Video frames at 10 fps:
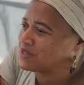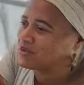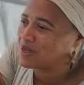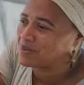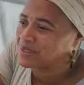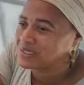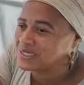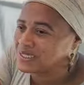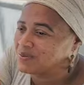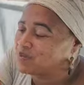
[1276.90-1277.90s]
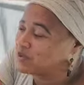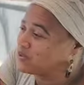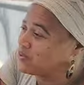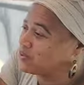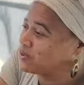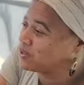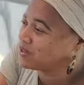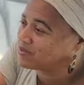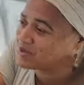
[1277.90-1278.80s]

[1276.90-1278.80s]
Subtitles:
But do I want to see more of the world?